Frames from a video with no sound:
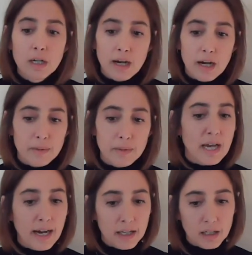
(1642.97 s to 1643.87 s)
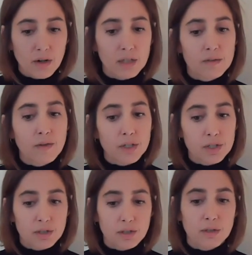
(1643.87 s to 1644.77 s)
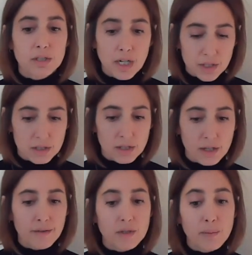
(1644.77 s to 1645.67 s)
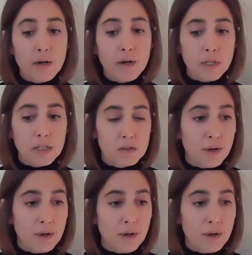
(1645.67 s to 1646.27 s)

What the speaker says: It's highly cross-functional, touches a lot of departments.